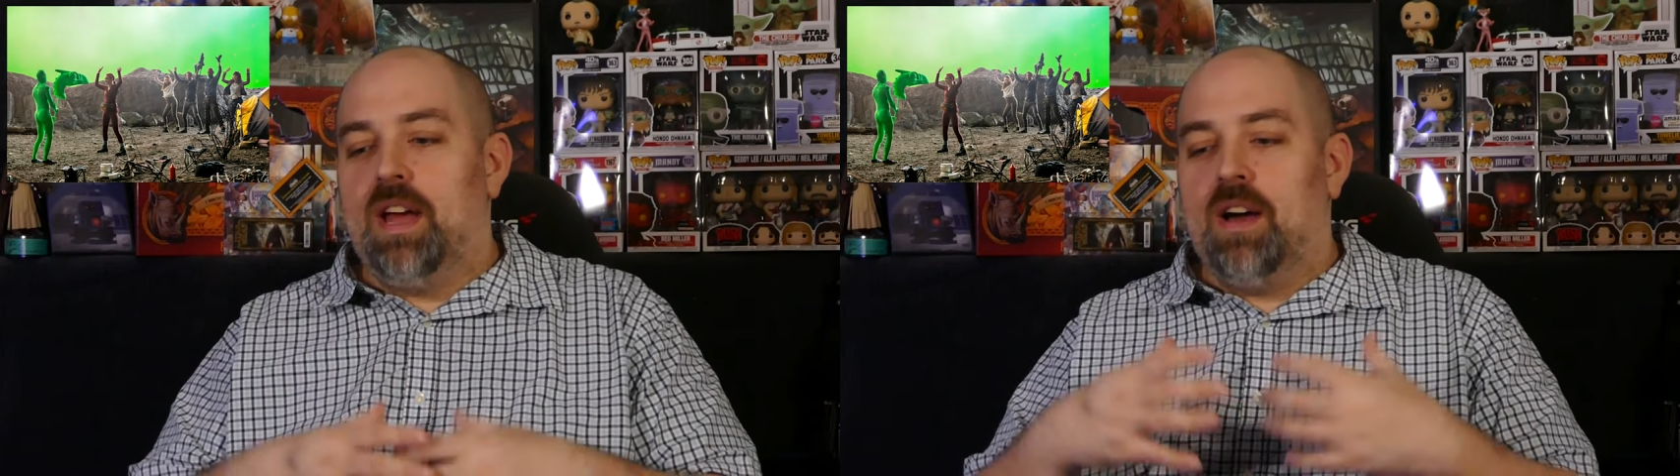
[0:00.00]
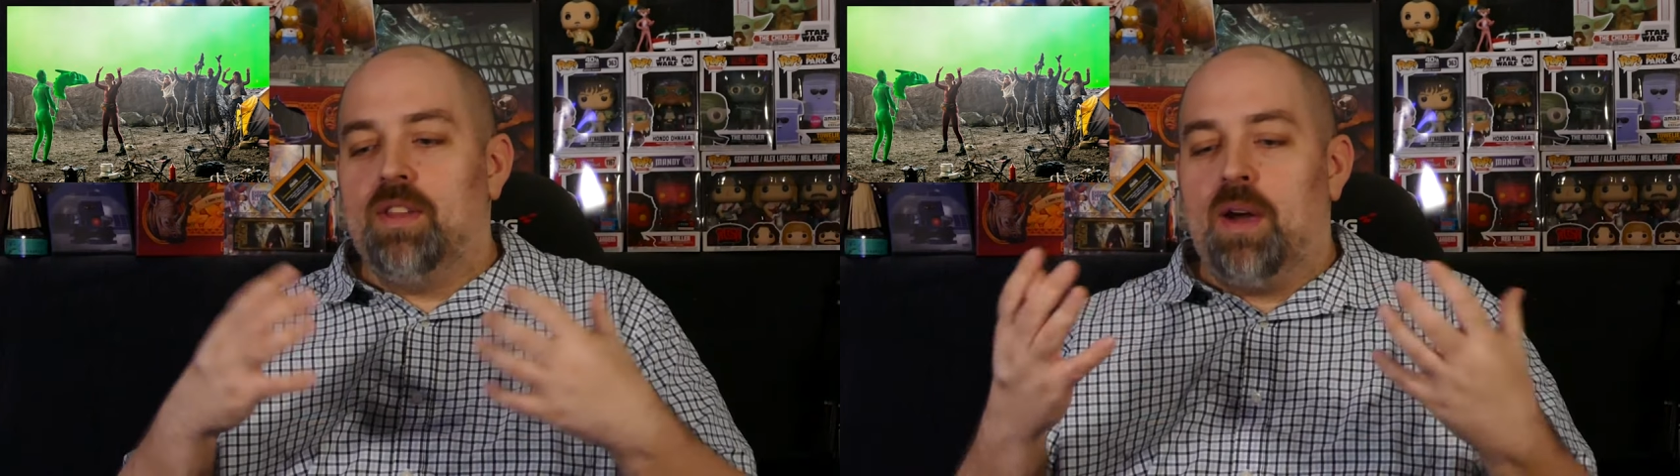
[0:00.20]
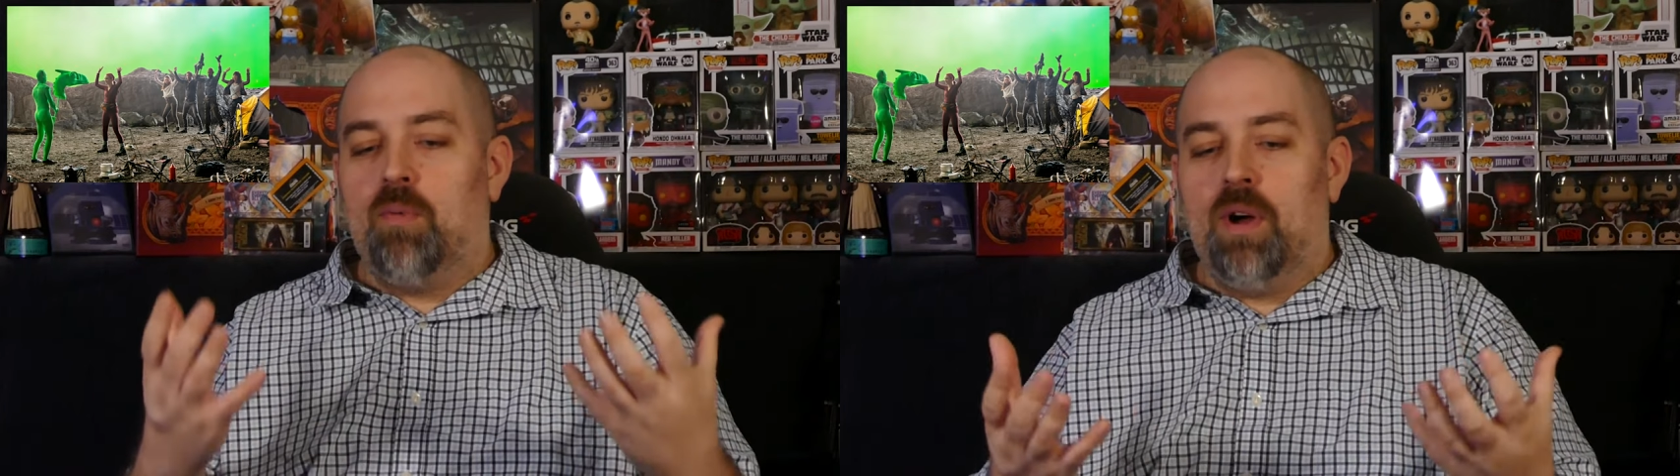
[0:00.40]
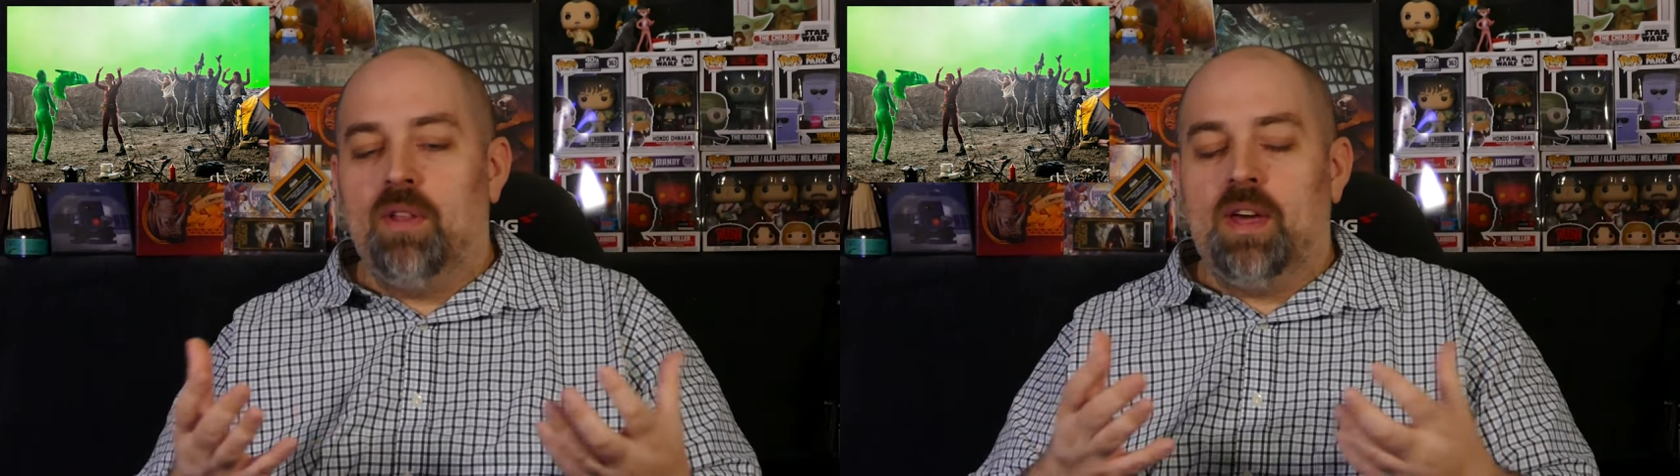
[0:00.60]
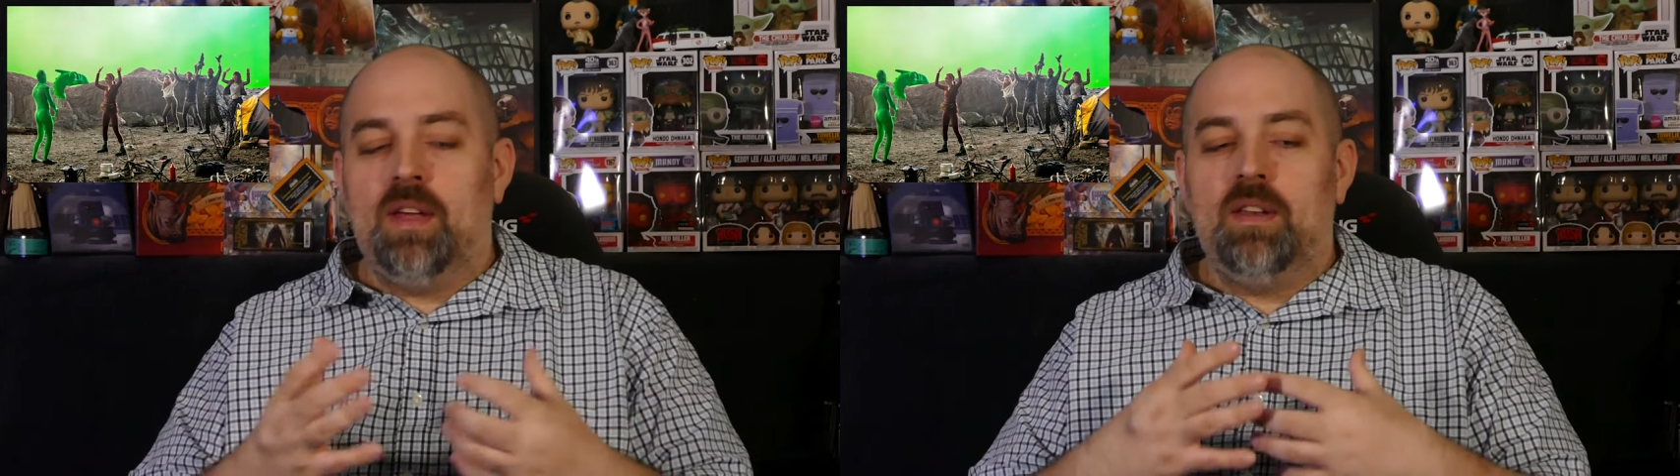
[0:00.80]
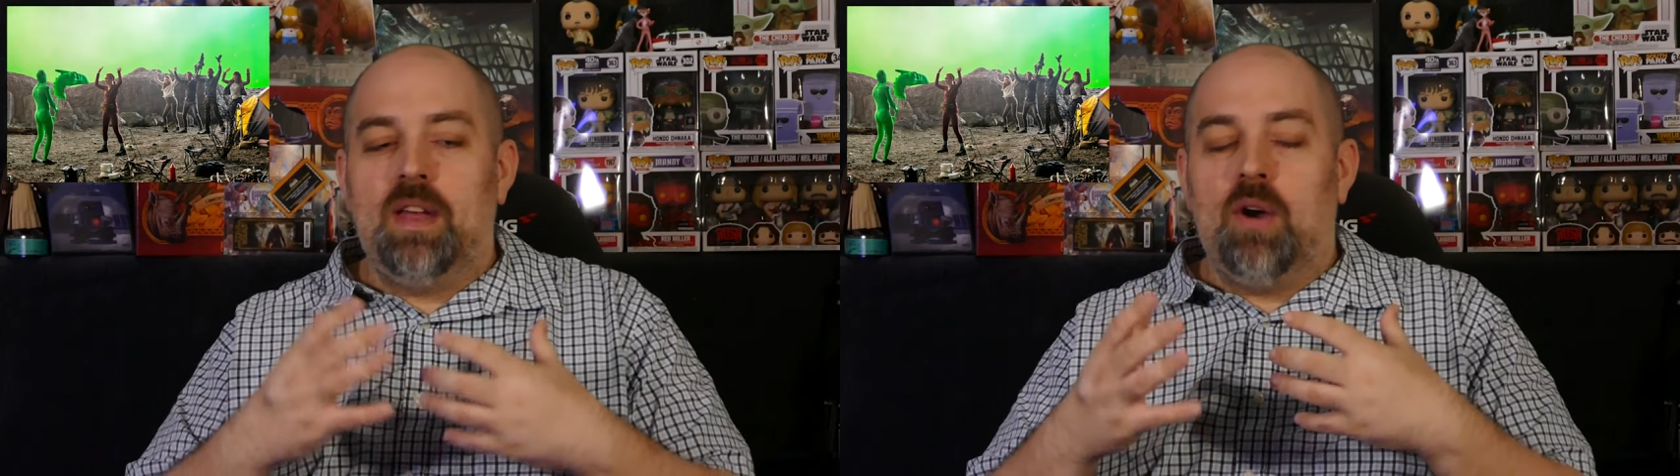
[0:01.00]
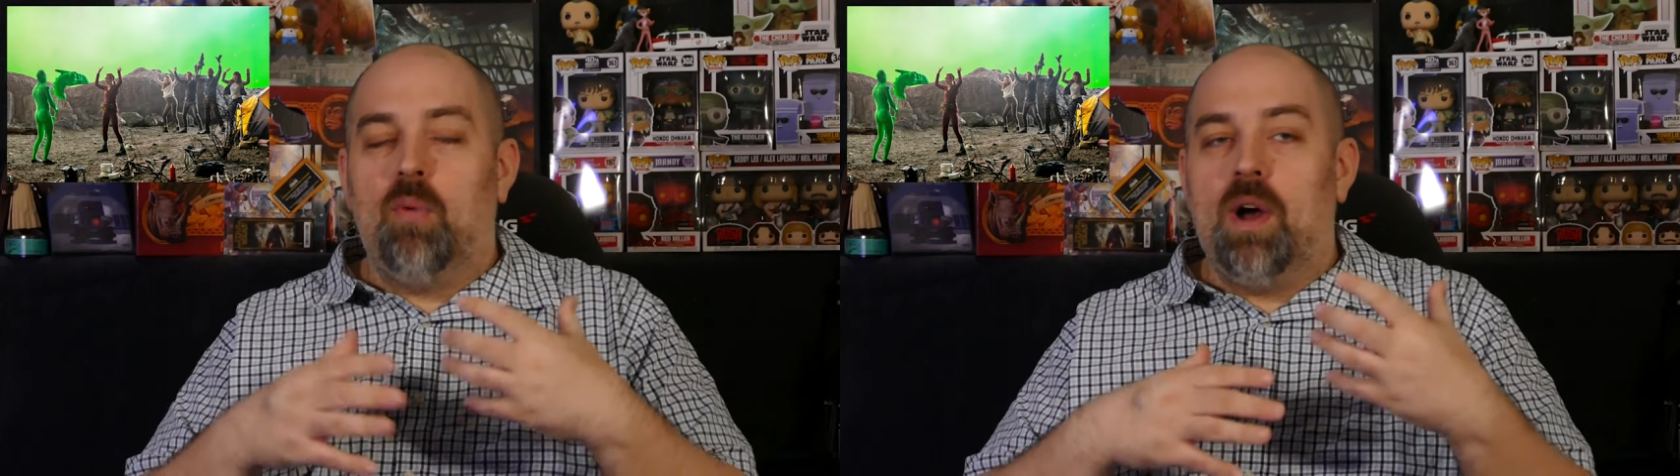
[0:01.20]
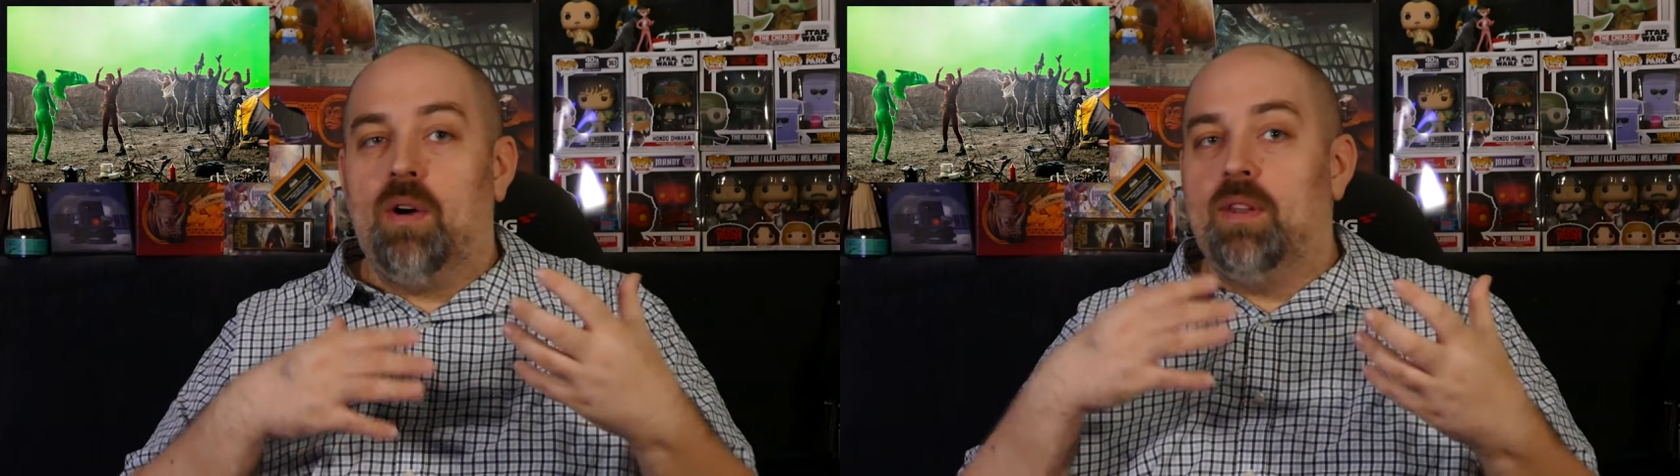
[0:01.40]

and how well